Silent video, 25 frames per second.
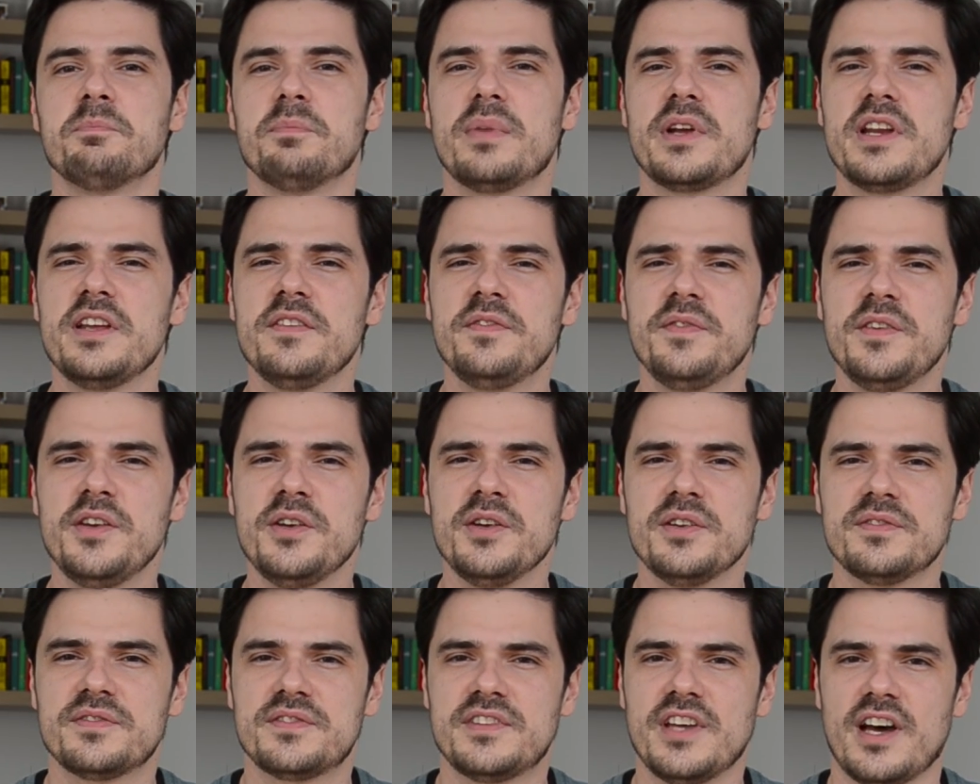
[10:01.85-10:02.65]
But if you
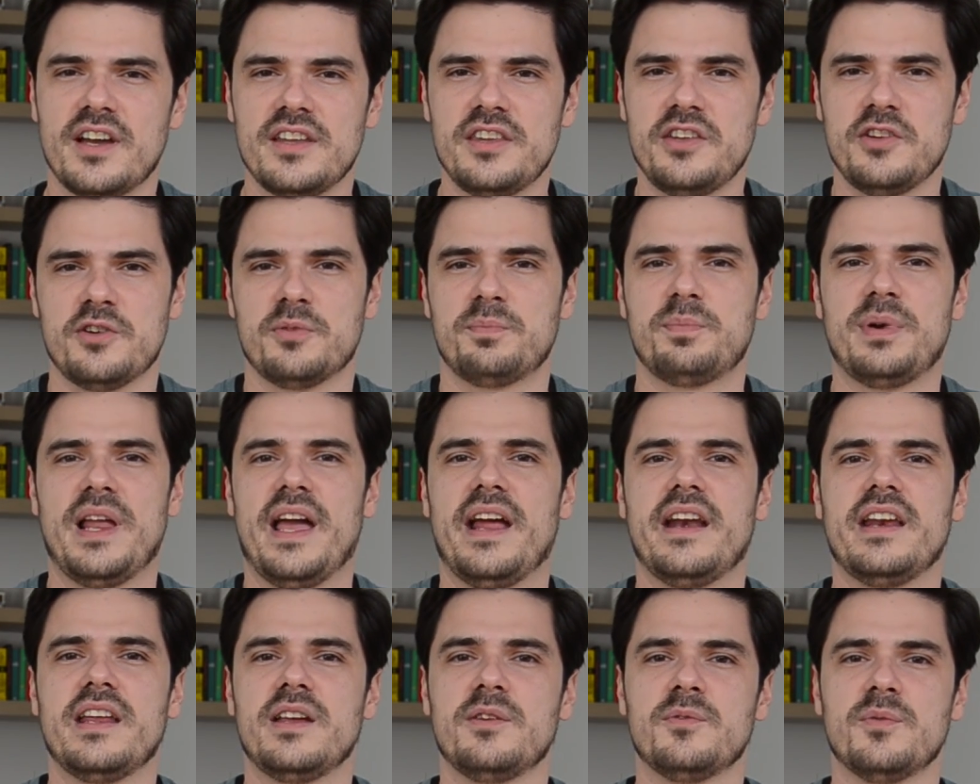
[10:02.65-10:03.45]
have done your
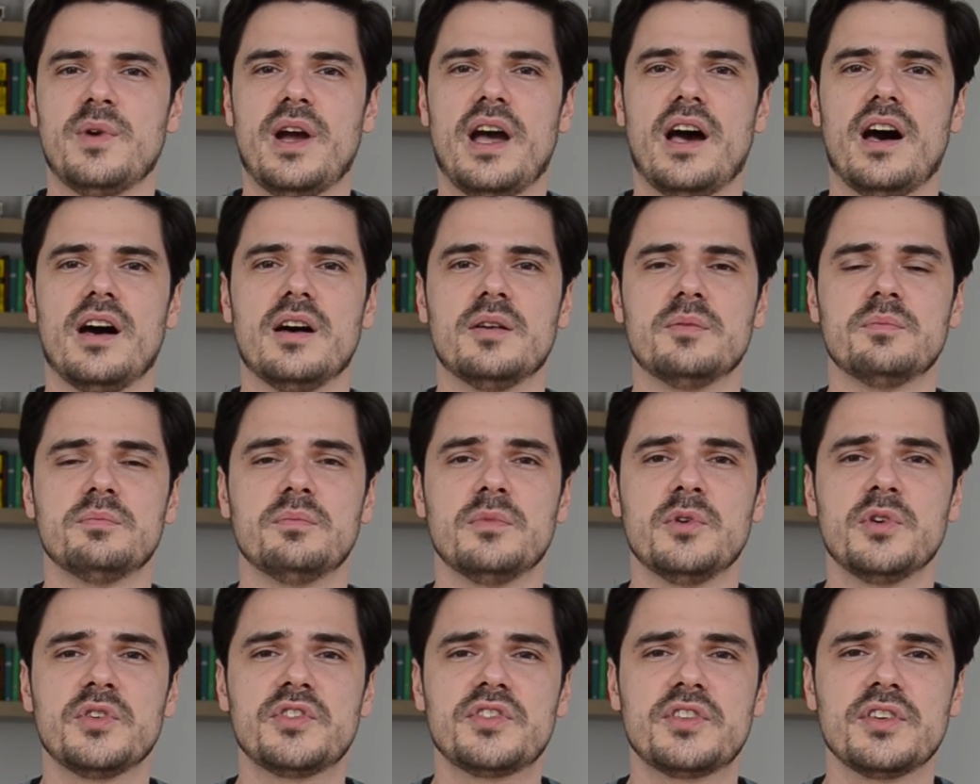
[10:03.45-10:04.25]
planning well,
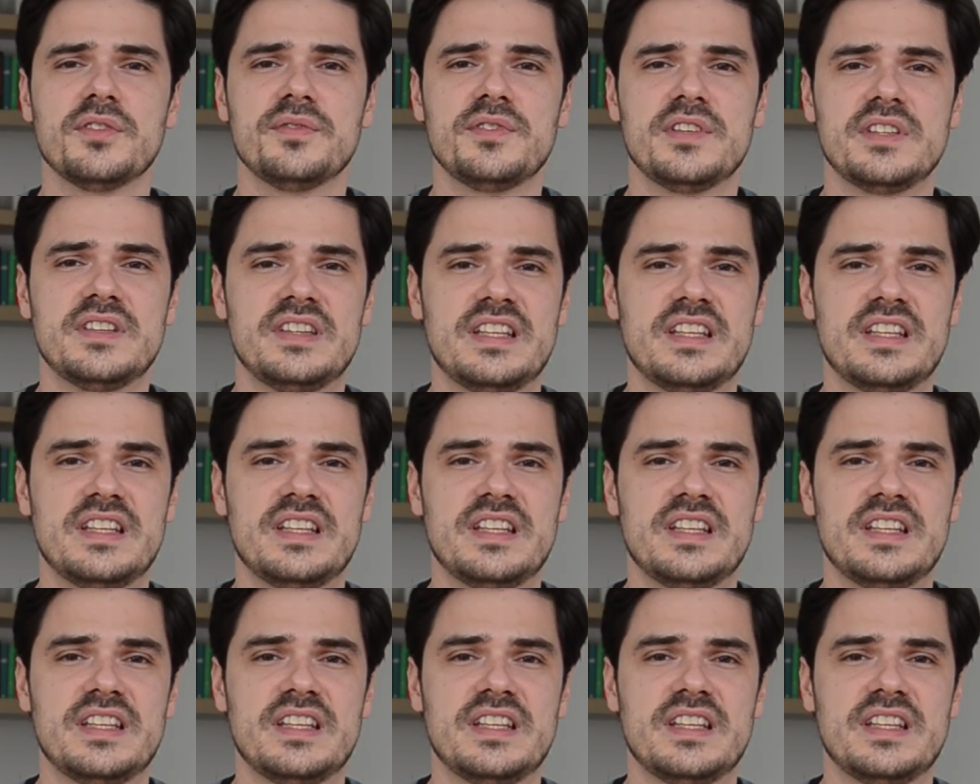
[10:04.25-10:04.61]
most of